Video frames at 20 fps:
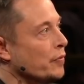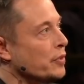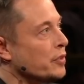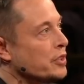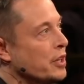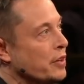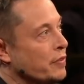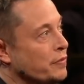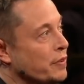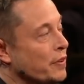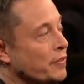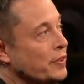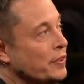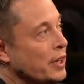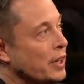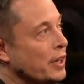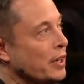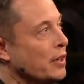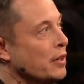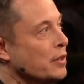say,
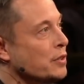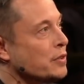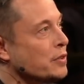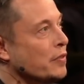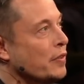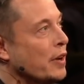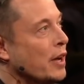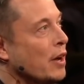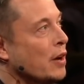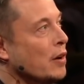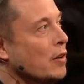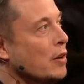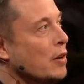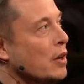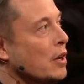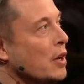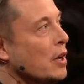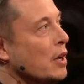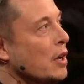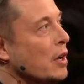15 years from now,
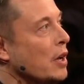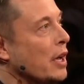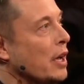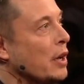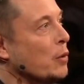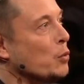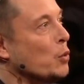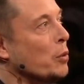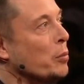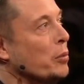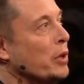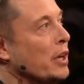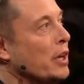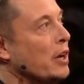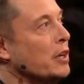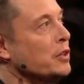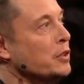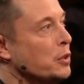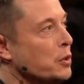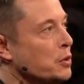it will be
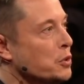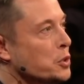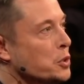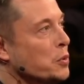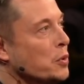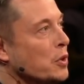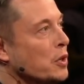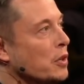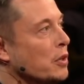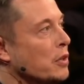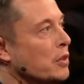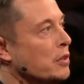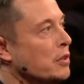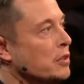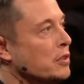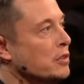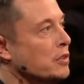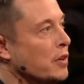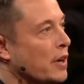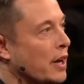unusual
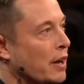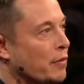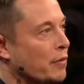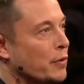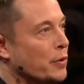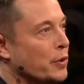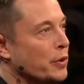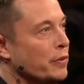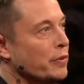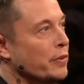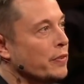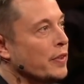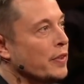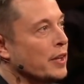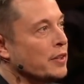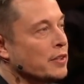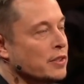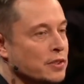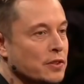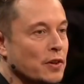to have a roof that
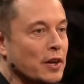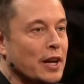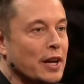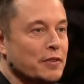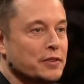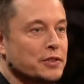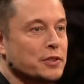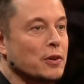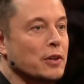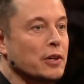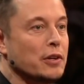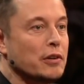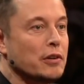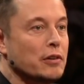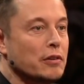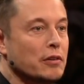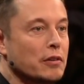does not have solar.